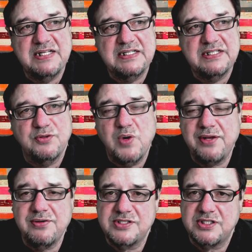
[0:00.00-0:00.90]
the
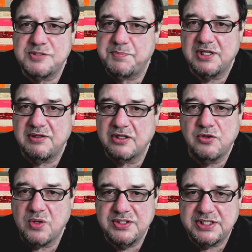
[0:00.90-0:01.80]
weather's just been
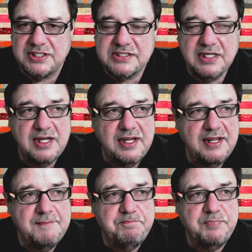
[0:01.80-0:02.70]
gorgeous,
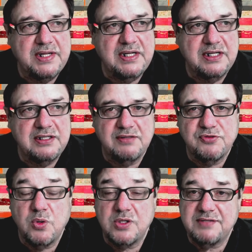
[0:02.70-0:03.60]
and of
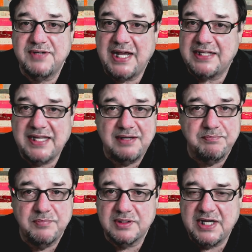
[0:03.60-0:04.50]
course I've got that
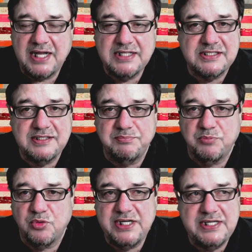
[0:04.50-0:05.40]
constant
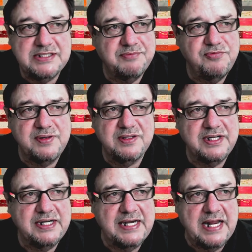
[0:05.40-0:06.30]
breeze. I'm feeling
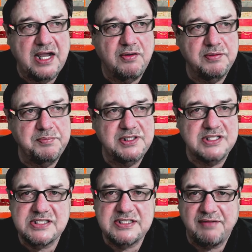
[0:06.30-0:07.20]
it now. I'm in the
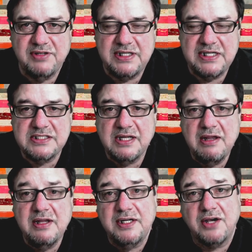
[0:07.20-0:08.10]
70s
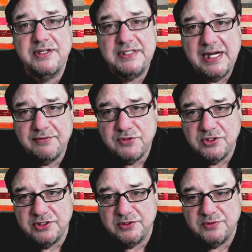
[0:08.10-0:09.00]
now in the
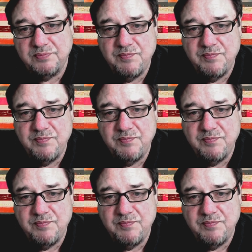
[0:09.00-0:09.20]
afternoon.